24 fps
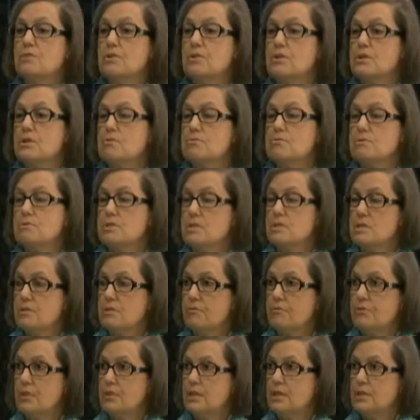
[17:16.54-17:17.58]
for those
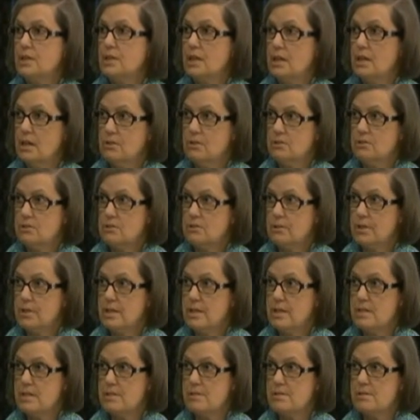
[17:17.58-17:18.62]
different
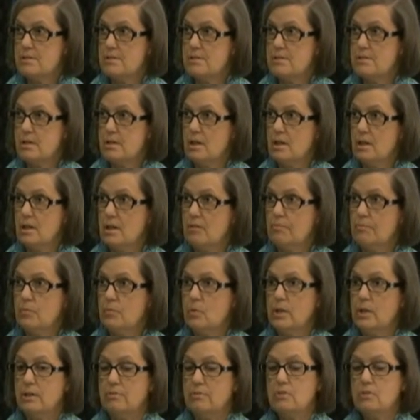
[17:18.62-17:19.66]
countries, uh,
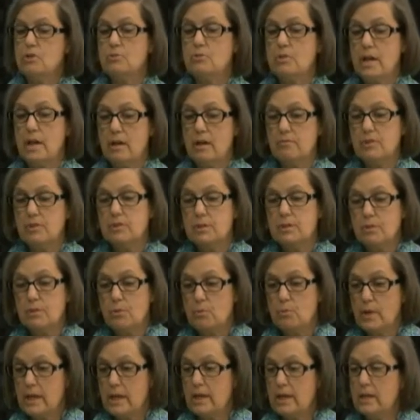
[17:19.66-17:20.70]
we do have a
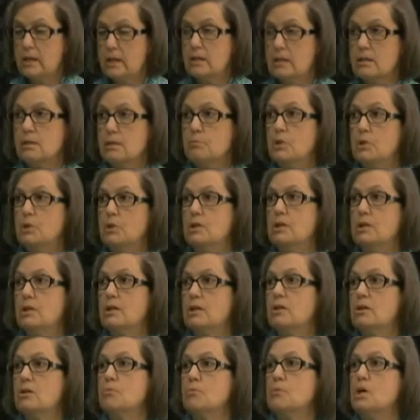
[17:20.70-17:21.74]
Lithuanian community
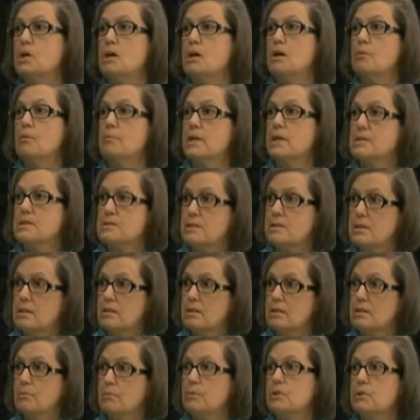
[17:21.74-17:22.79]
in Omaha,
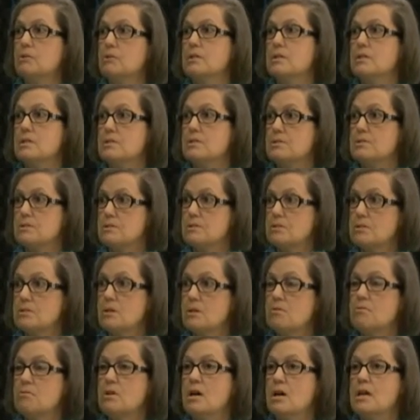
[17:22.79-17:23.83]
Mexican communities, right. and
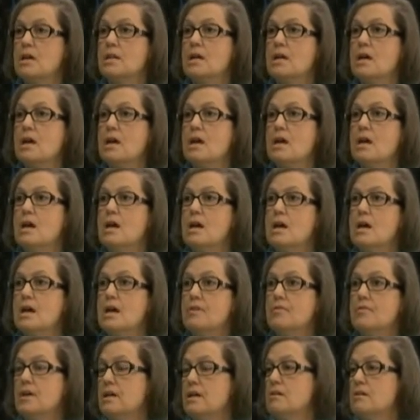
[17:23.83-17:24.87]
so on.
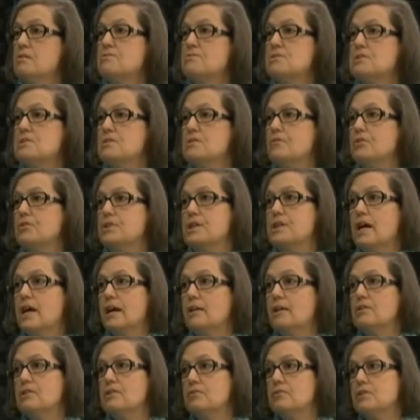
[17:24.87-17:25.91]
And they host different
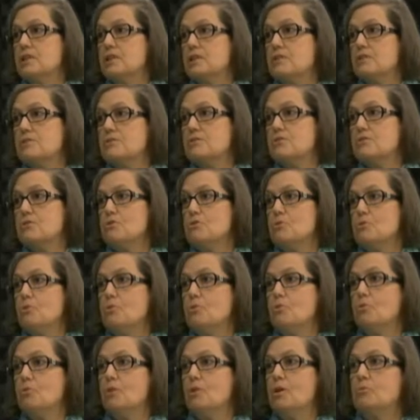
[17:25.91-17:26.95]
activities too.
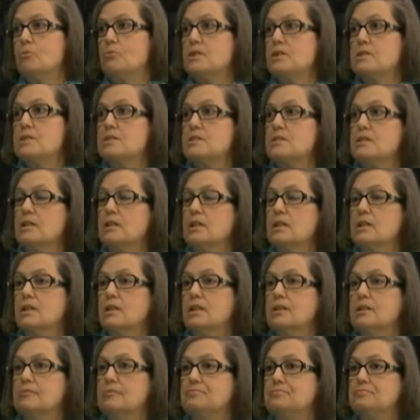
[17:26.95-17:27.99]
Oh.
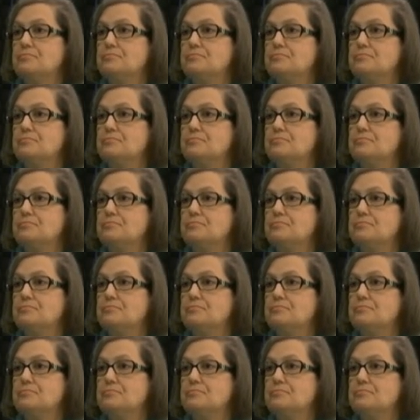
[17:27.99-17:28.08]
Recently,